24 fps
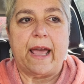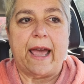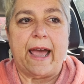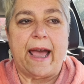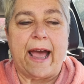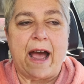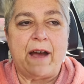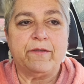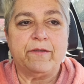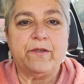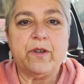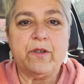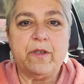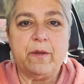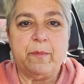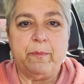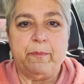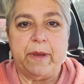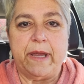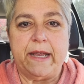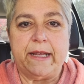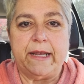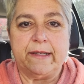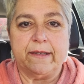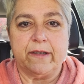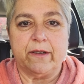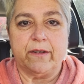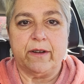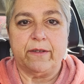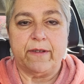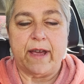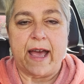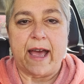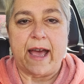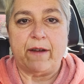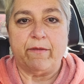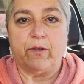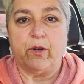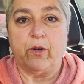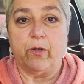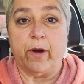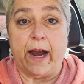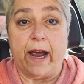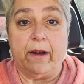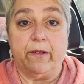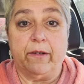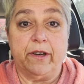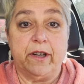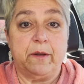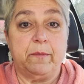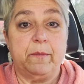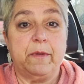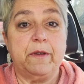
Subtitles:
after the beans have ground and